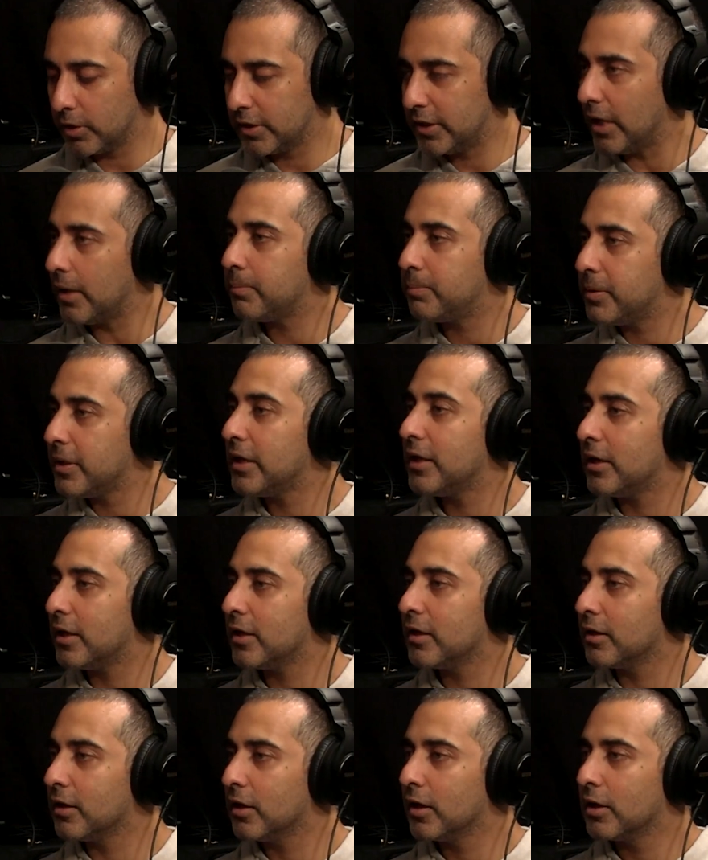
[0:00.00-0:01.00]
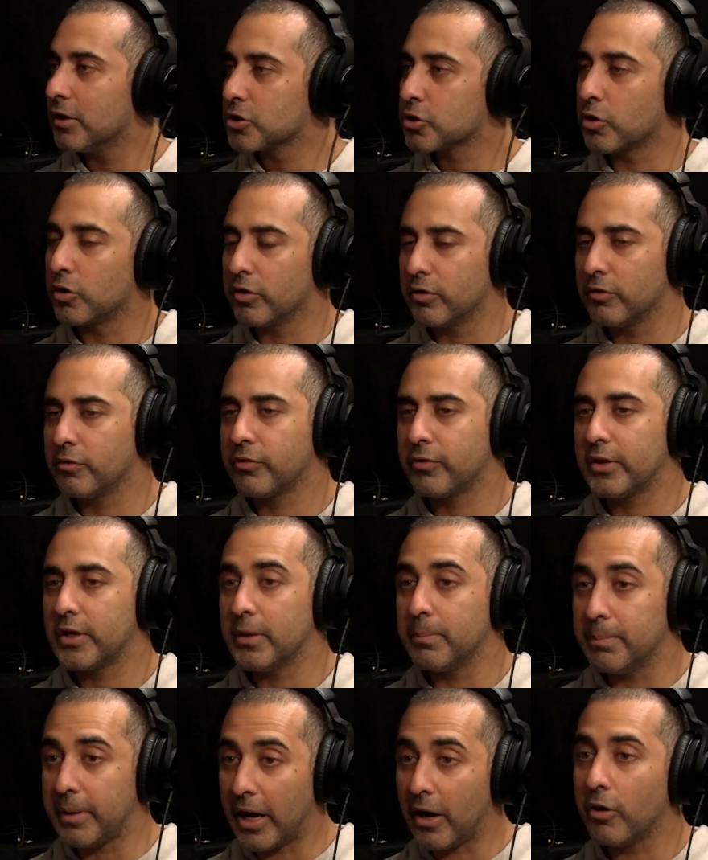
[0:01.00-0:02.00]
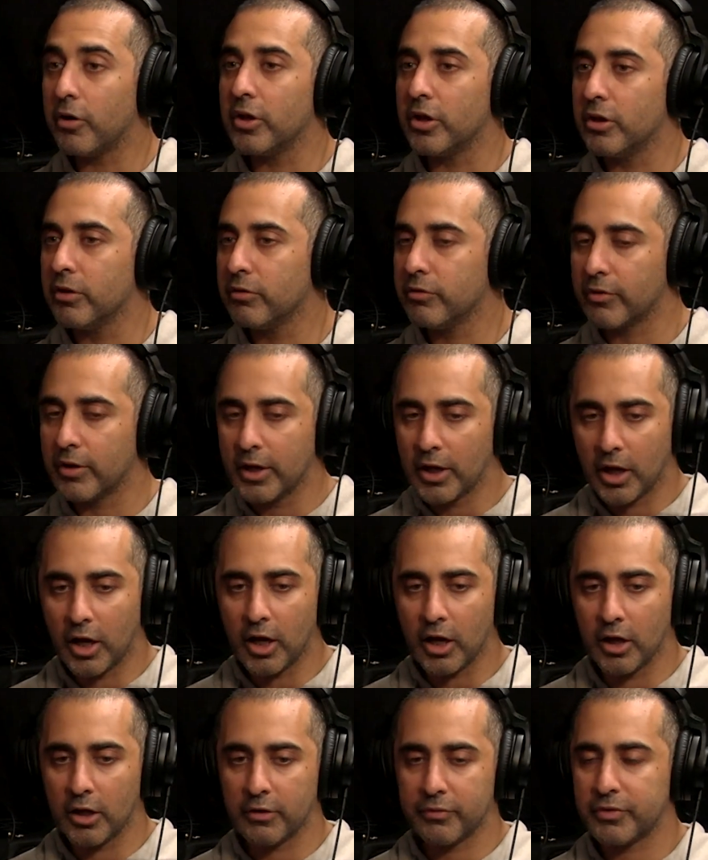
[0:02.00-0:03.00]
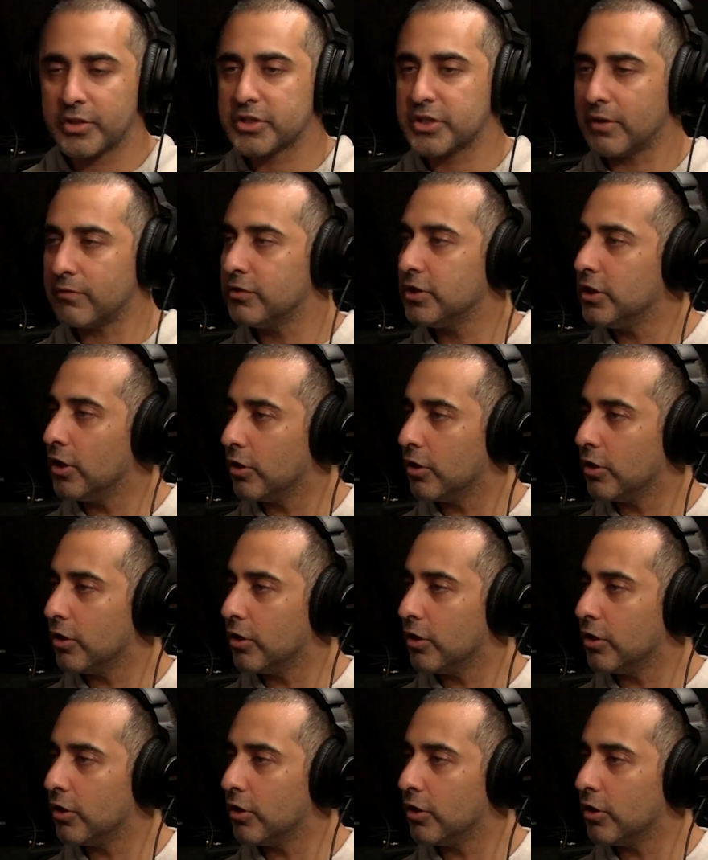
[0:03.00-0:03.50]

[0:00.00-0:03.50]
get big sort of imperative of the 1700s,